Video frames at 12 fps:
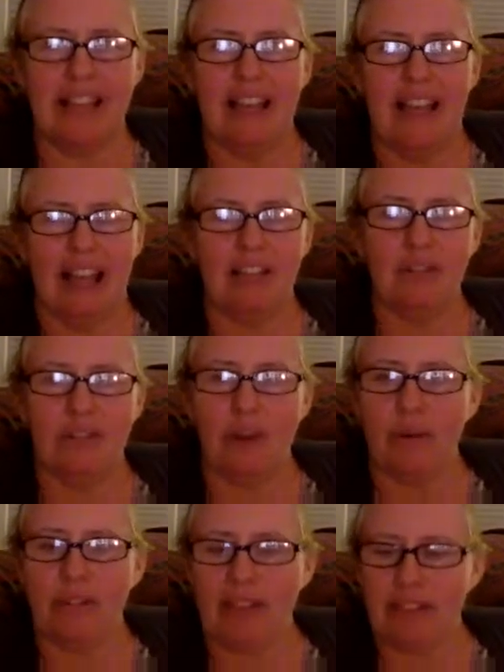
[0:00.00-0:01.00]
And you
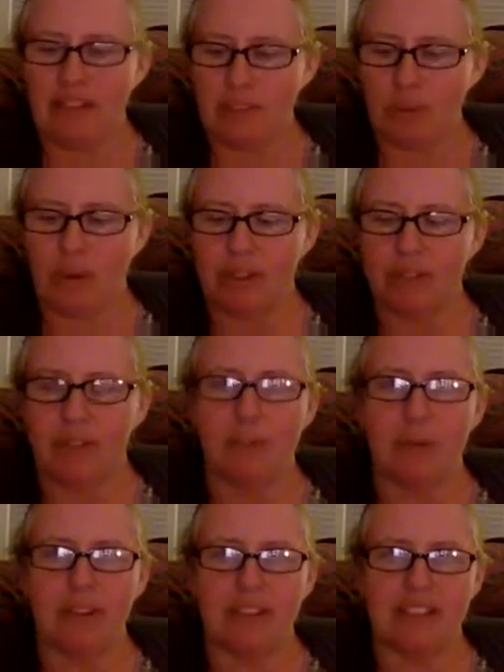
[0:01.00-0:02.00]
know that there's a wonderful
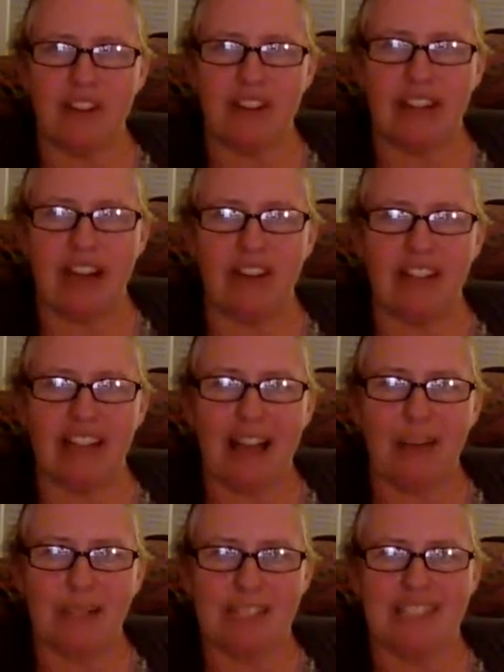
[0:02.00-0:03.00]
book that's called How to Lie
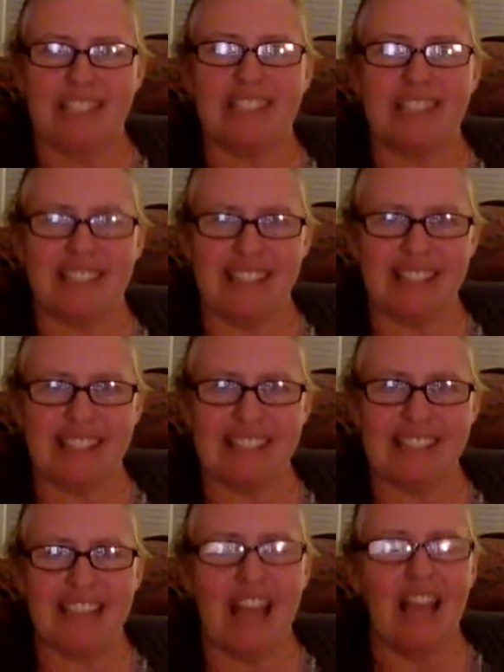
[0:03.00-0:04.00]
with
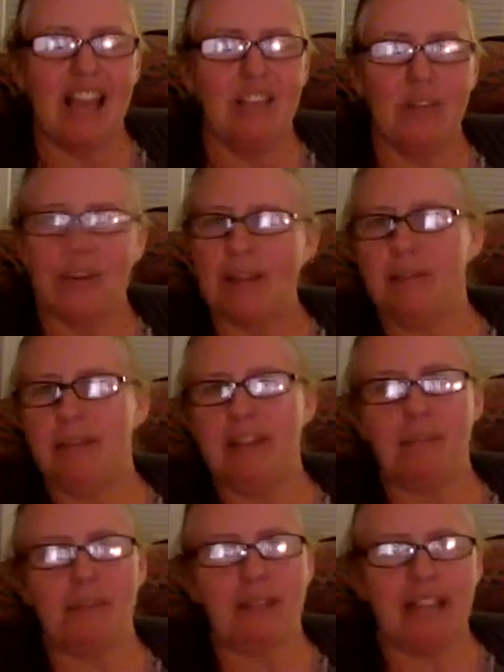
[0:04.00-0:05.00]
Statistics. You can
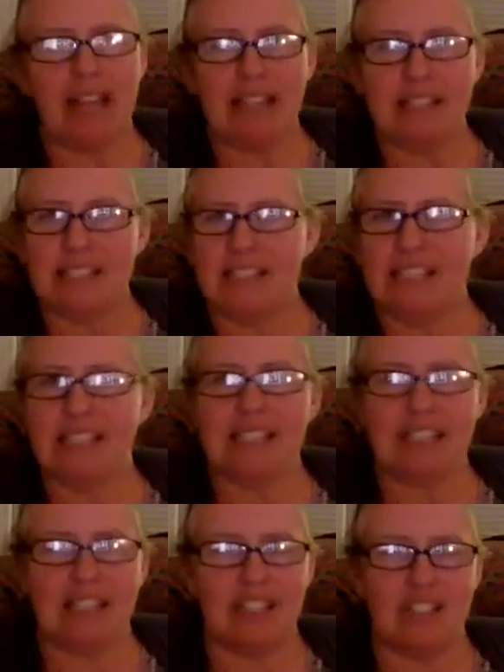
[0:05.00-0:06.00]
manipulate
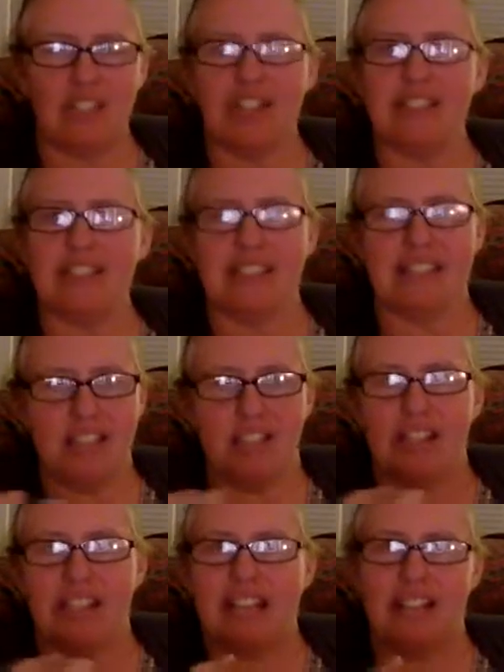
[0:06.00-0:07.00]
statistics just as
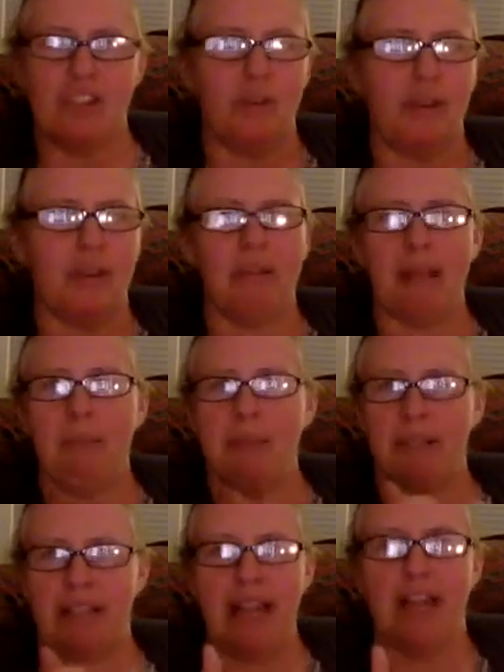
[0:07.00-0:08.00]
easily as you can
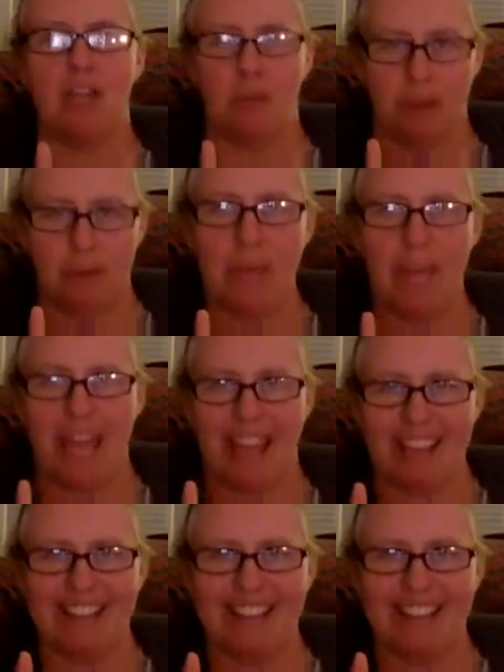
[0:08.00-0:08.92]
manipulate a human being,